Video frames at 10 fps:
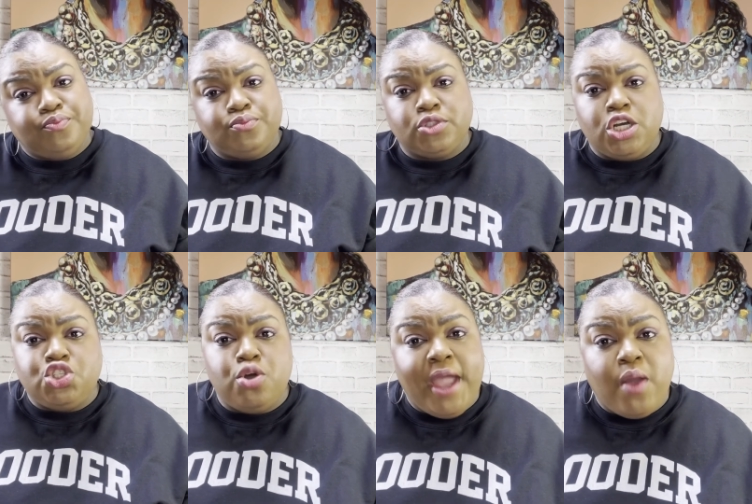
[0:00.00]
a
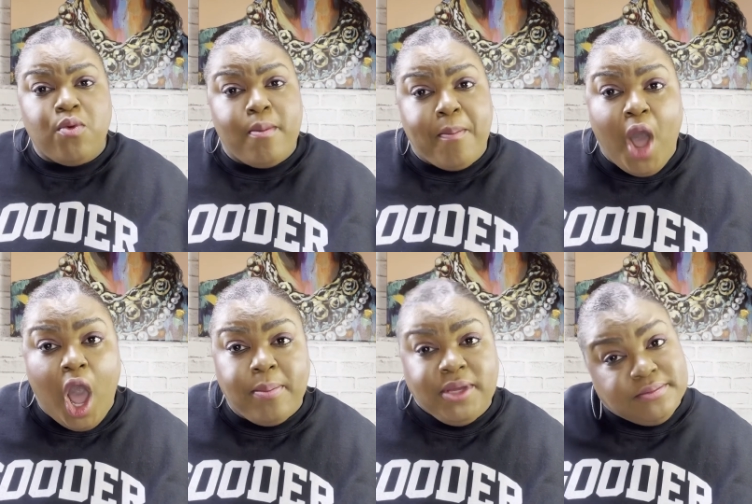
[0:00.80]
two bedroom
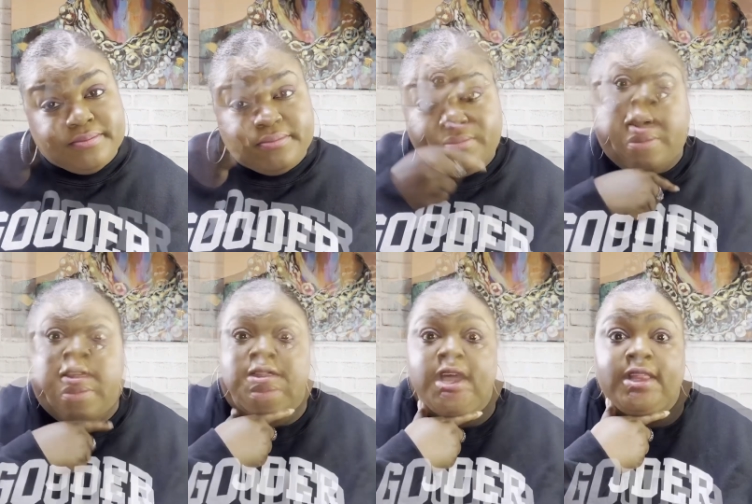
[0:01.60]
apartment. There's
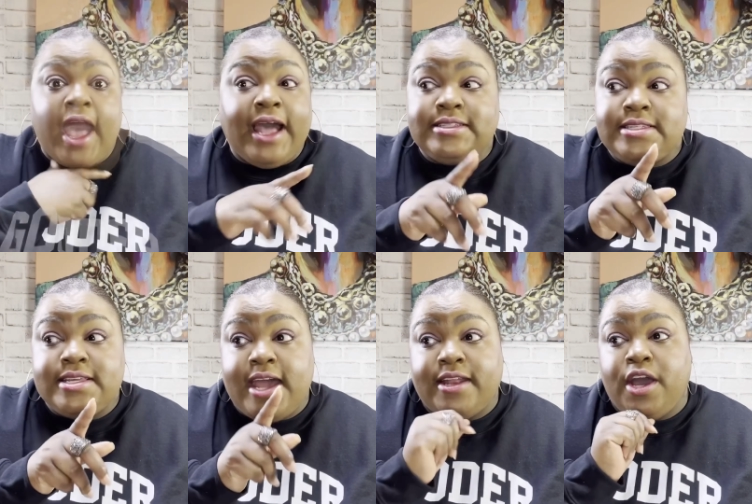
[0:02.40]
another thing that I did
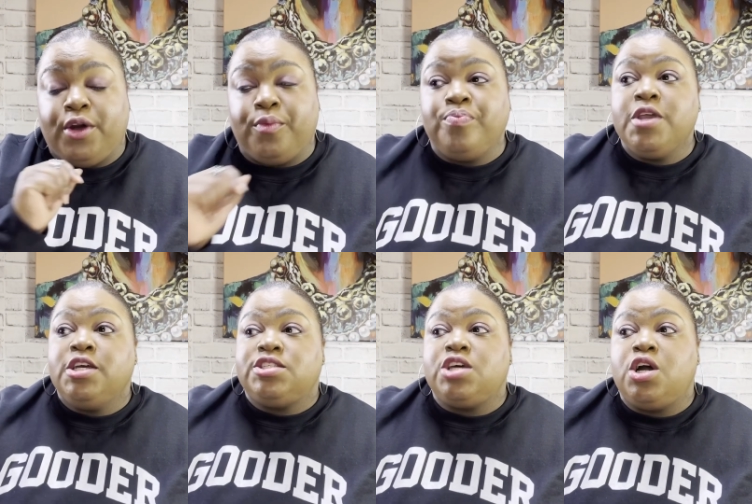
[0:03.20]
not know.
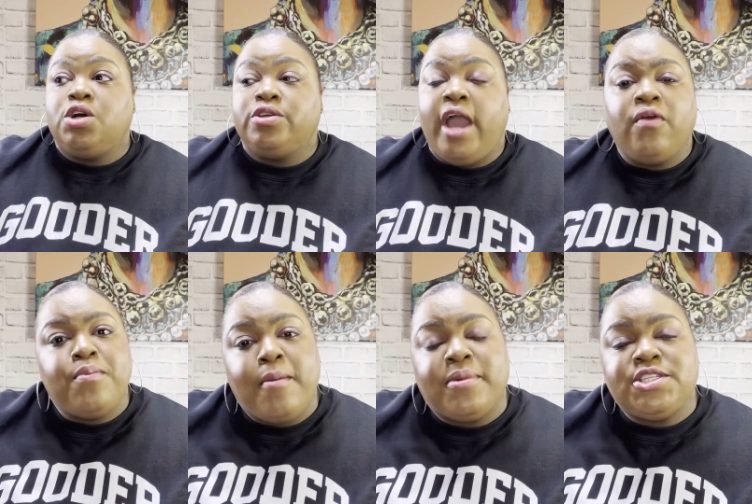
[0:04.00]
So y'all
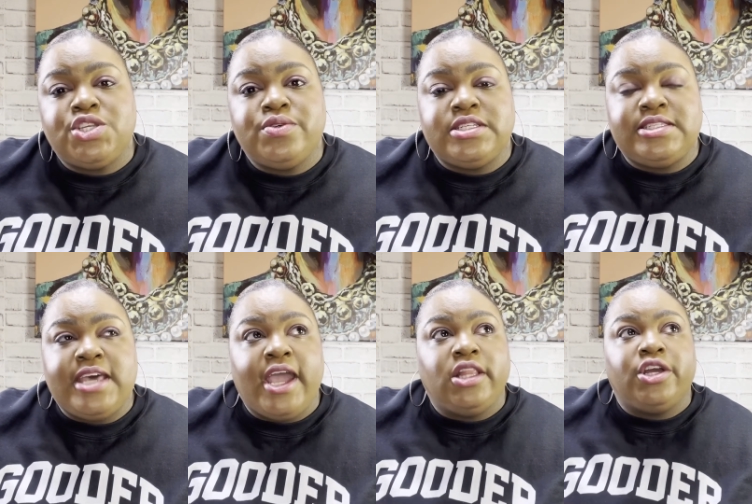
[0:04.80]
remember Susan
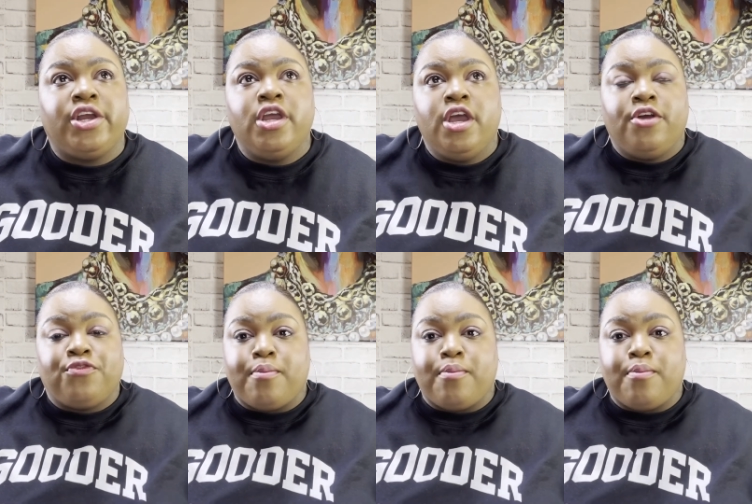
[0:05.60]
Taylor from